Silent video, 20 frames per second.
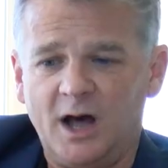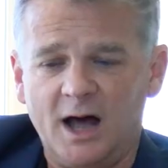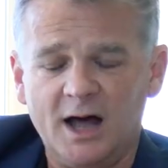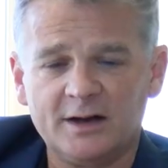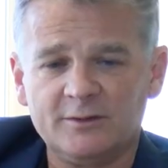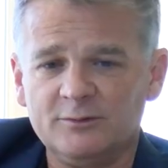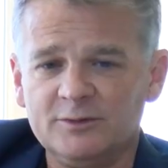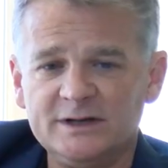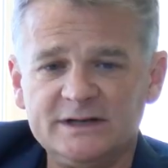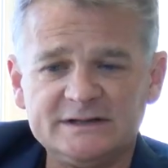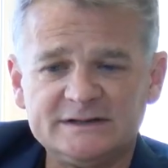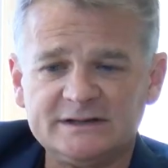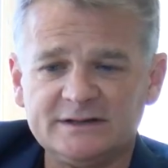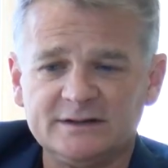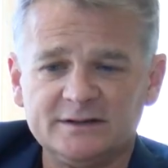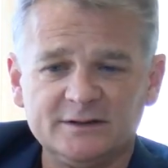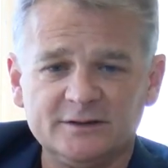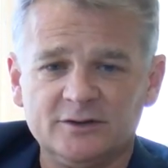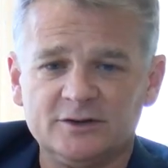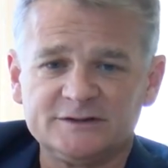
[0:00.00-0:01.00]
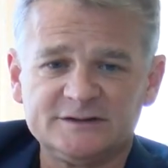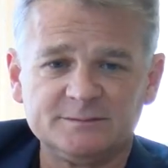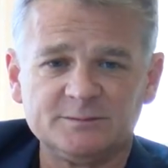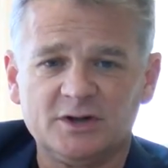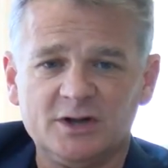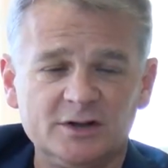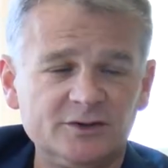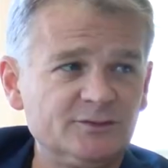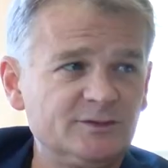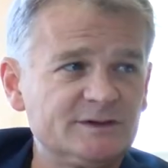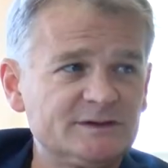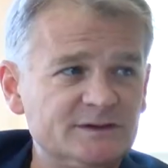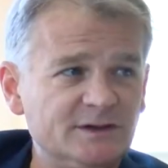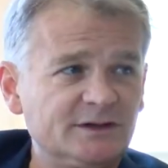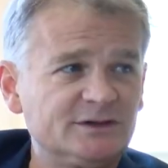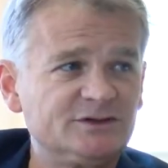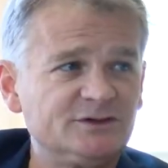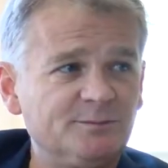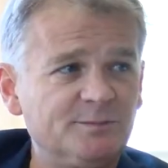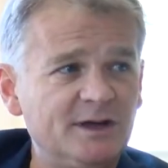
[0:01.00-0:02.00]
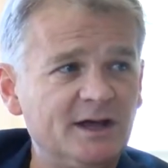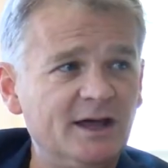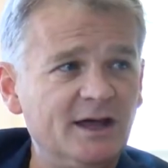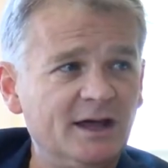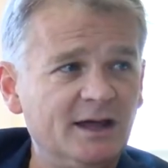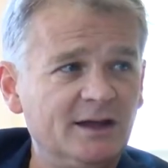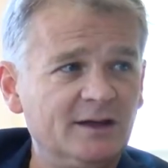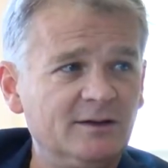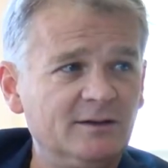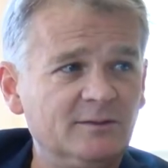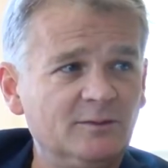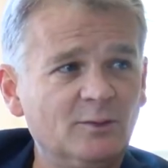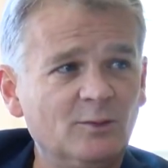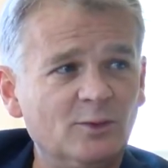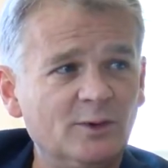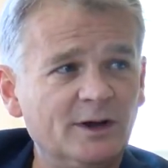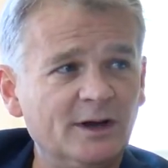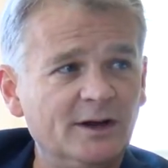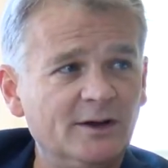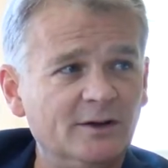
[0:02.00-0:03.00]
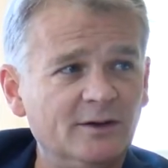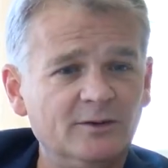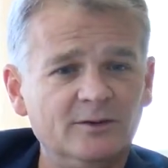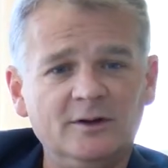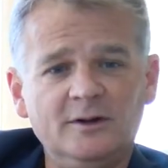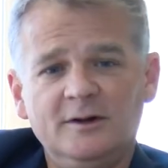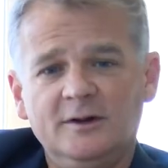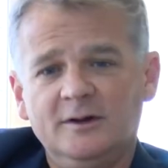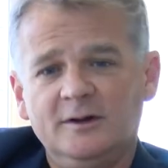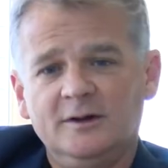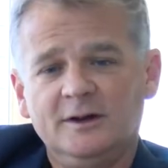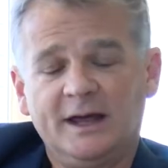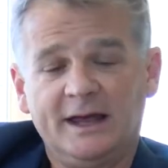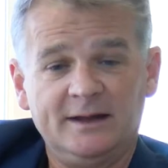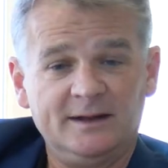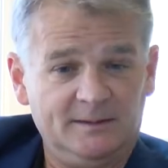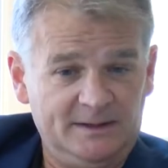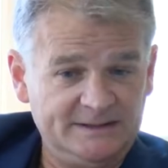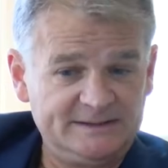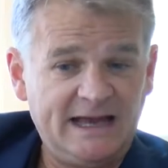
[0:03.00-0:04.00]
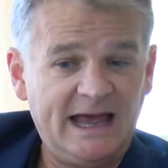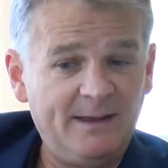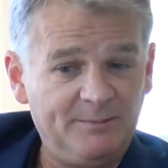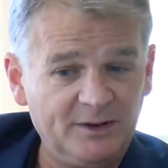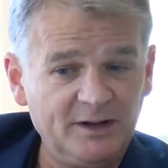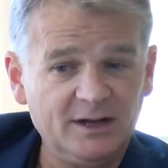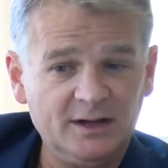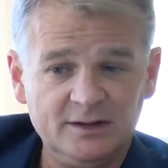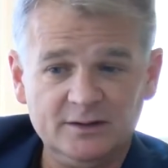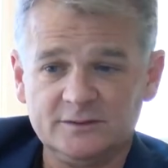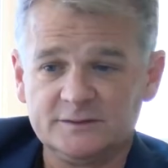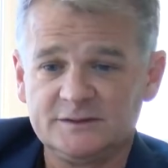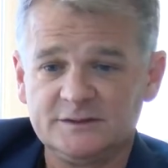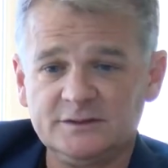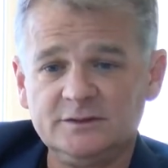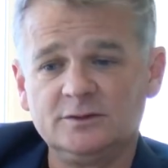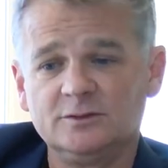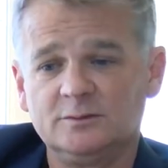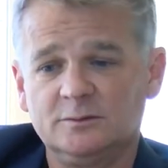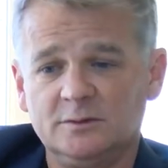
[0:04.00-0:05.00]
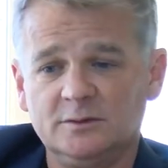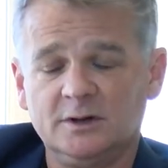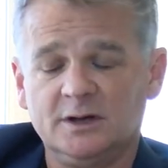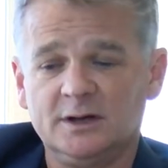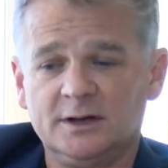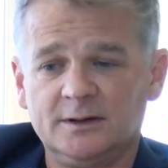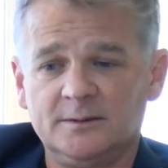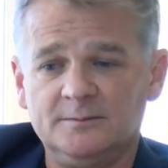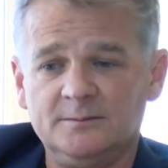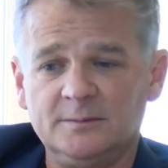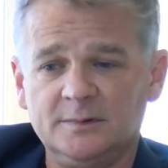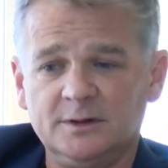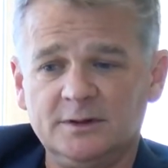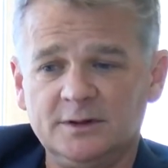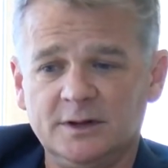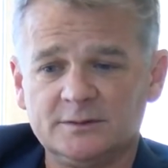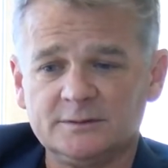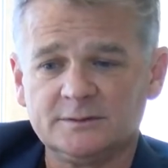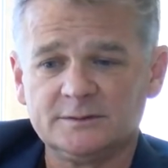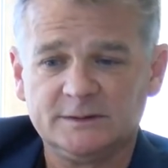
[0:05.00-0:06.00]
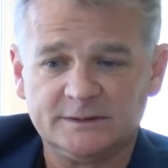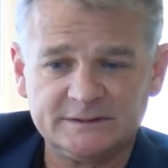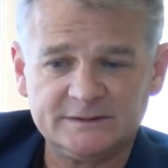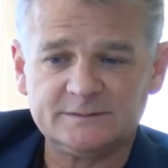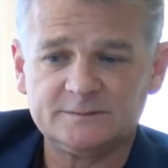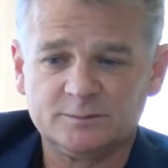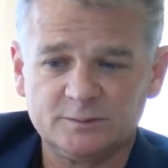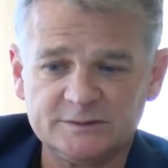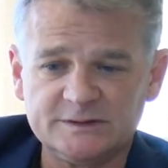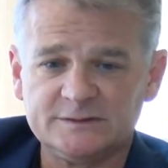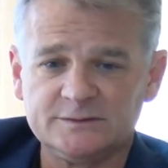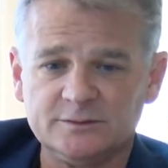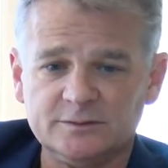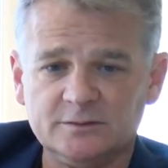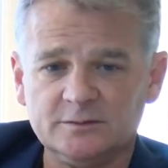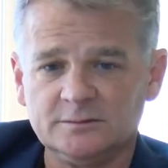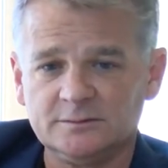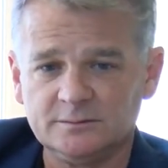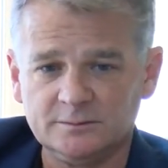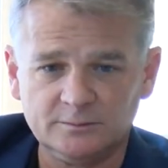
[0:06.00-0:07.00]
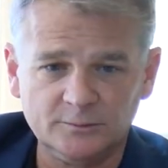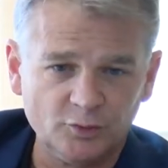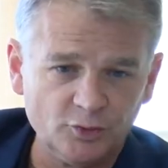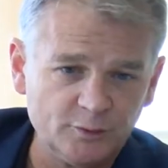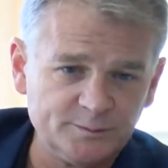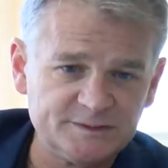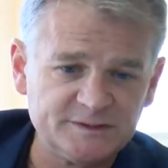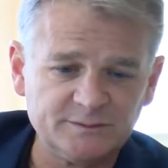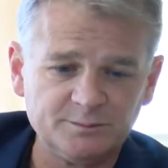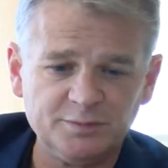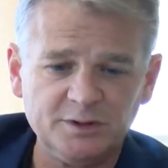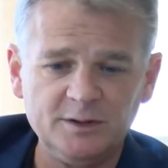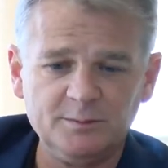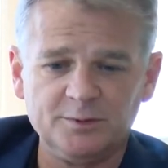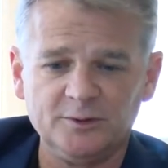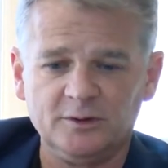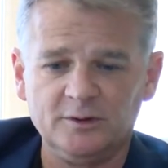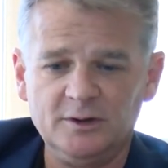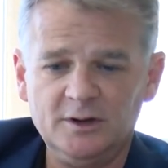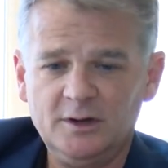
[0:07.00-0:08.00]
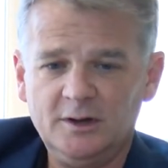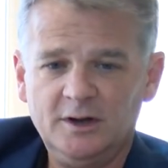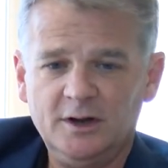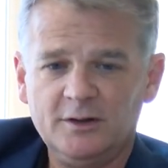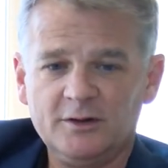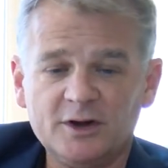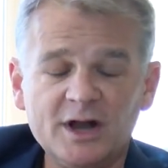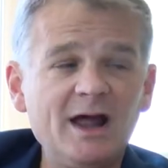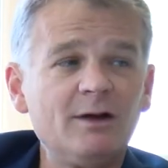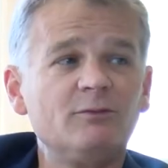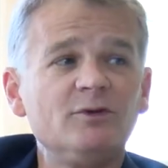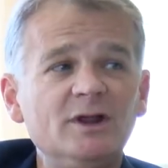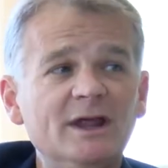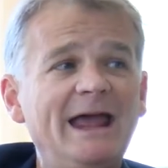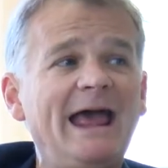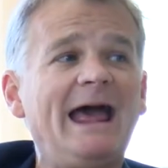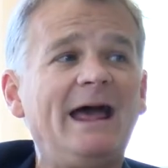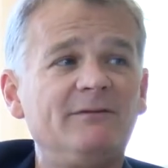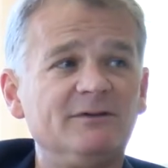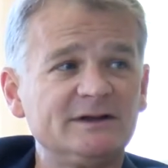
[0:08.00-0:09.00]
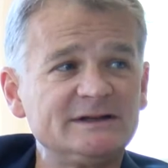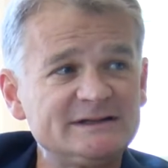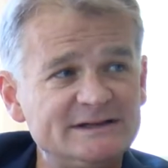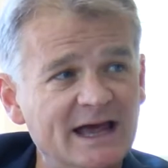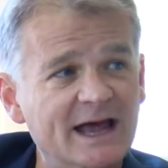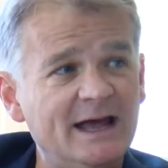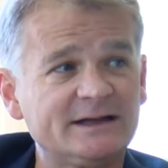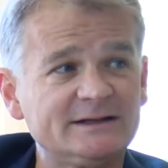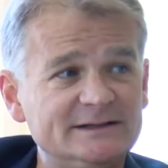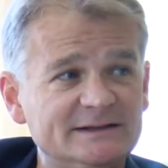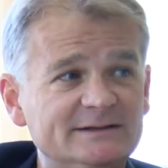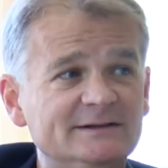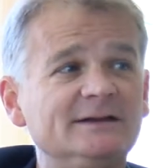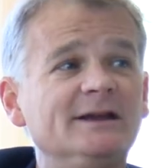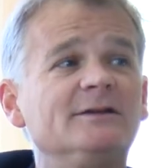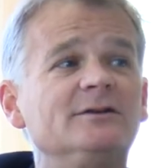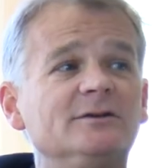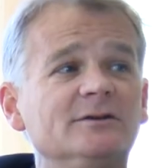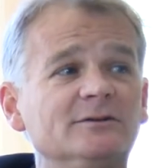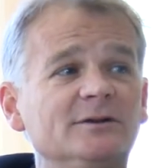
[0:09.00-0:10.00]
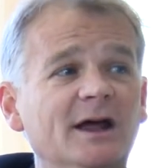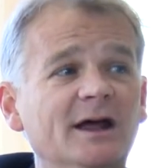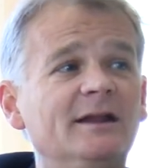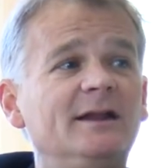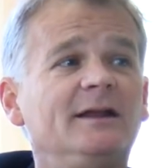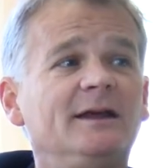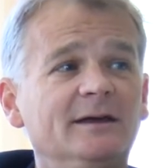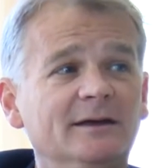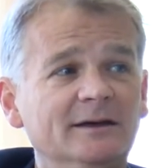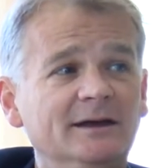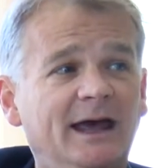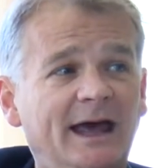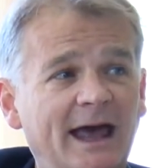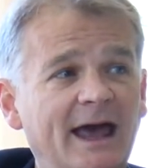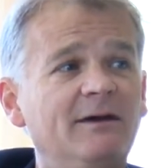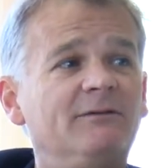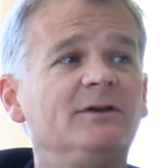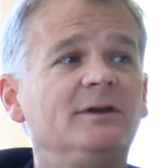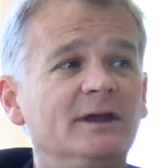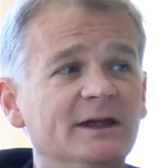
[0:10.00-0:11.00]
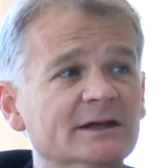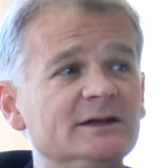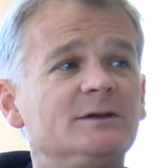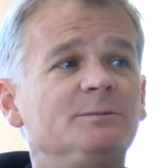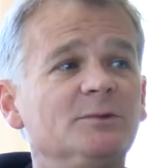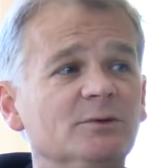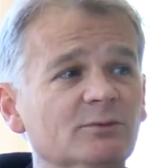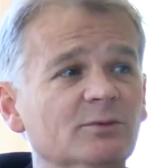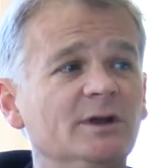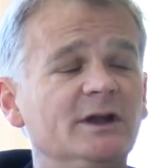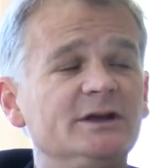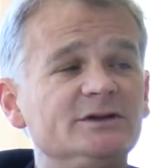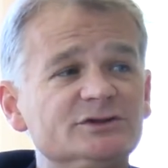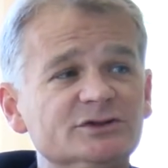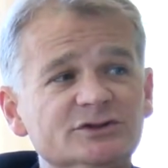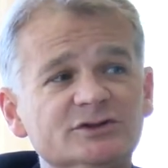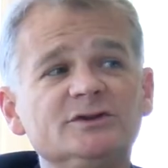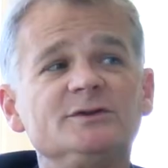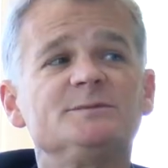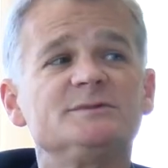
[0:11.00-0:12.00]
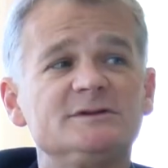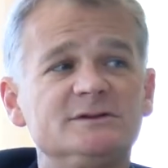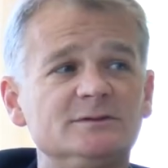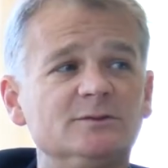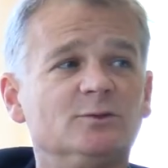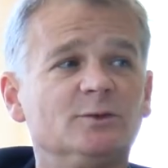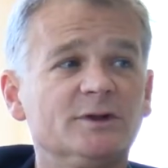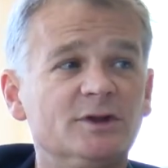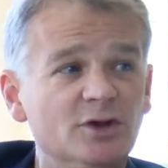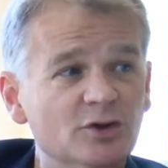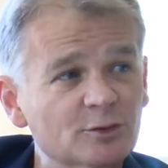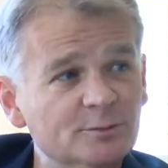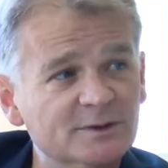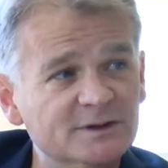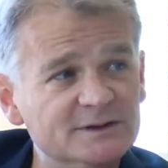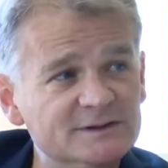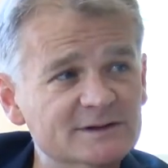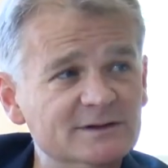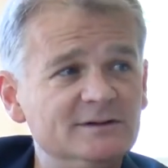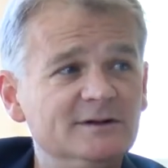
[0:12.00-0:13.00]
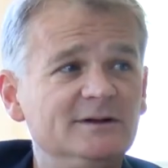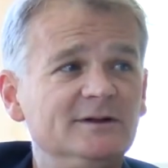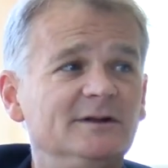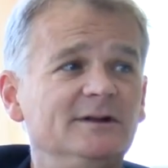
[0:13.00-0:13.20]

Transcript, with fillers: odd reason, there are some countries like Japan where, and it's happening here too. Um, you know, at least with certain groups of people, they're not really having sex, and they're not having intimate relationships with humans